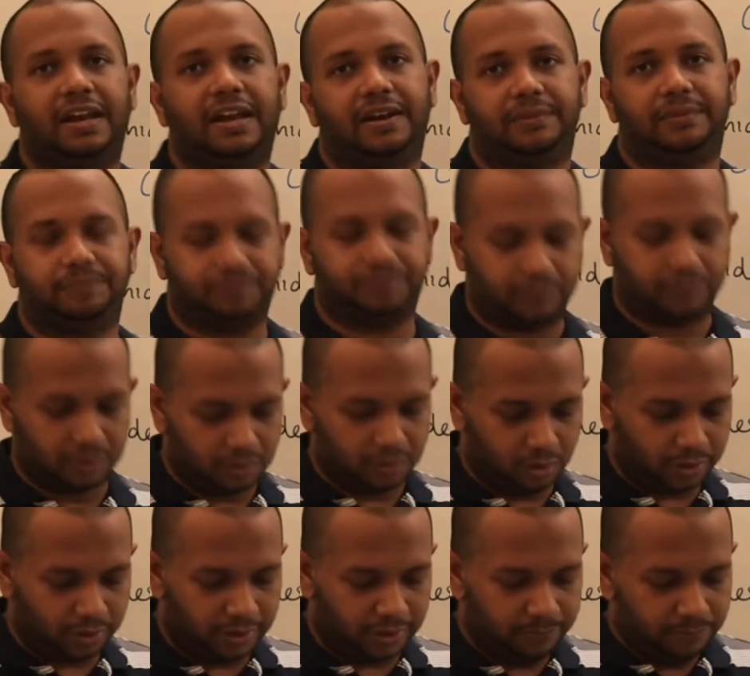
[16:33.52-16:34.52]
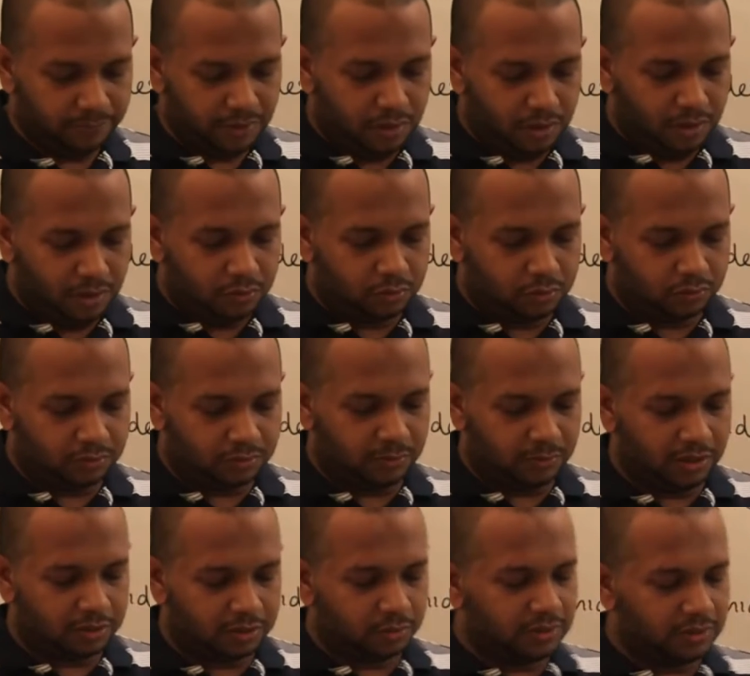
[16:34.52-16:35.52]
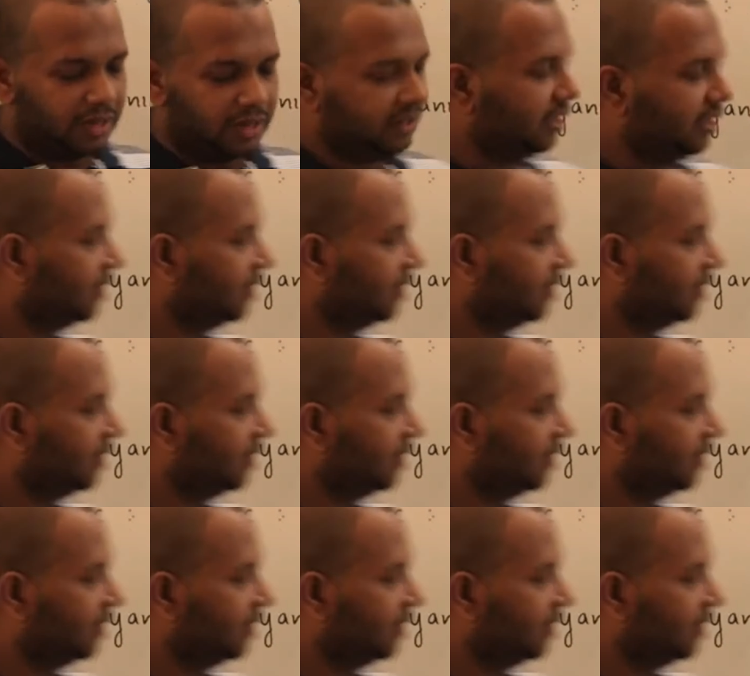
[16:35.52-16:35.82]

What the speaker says: N. Okay, so similar to that,